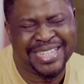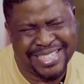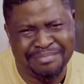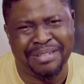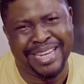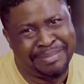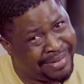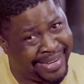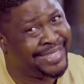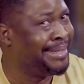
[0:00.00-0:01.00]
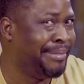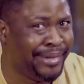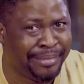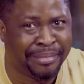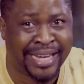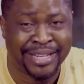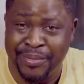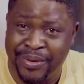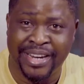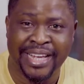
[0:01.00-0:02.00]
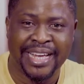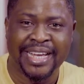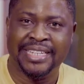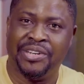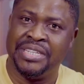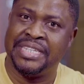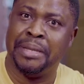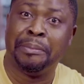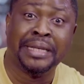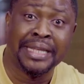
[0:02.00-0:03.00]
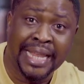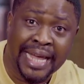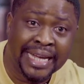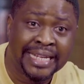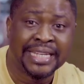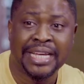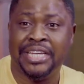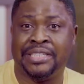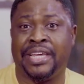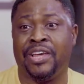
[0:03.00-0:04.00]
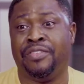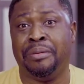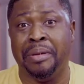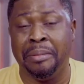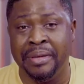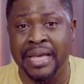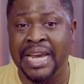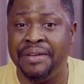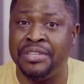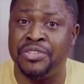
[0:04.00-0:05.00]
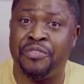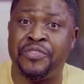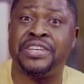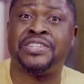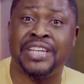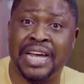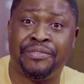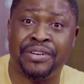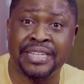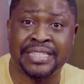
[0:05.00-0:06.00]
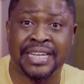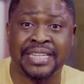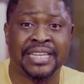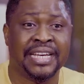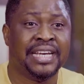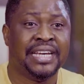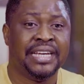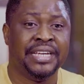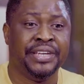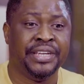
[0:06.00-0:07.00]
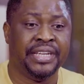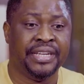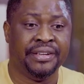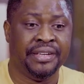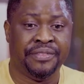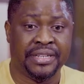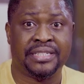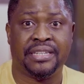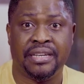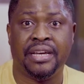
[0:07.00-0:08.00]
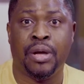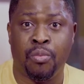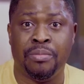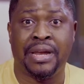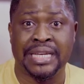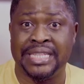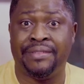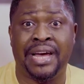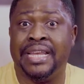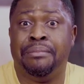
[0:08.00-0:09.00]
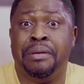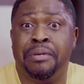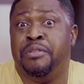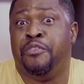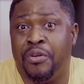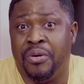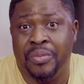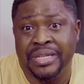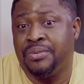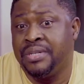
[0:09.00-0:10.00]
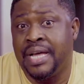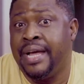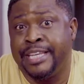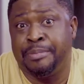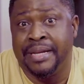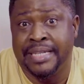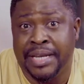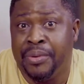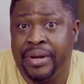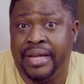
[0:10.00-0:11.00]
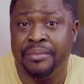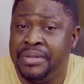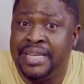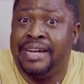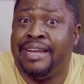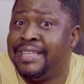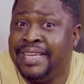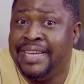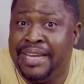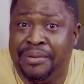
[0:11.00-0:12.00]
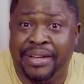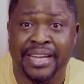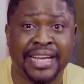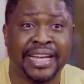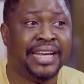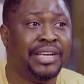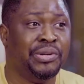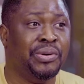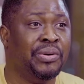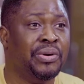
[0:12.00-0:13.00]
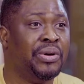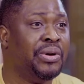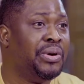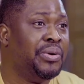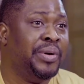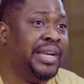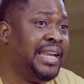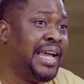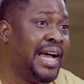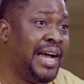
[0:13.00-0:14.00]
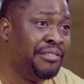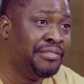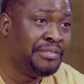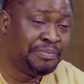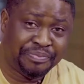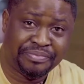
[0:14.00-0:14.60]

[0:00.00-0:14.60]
can still manage pregnancy period, but that one she doesn't sleep in the night. You take care of the baby, and if it's your first child, for instance, if it's a woman that's never had a baby before, which was our experience anyway, which is a great thing anyway. You know, we didn't have,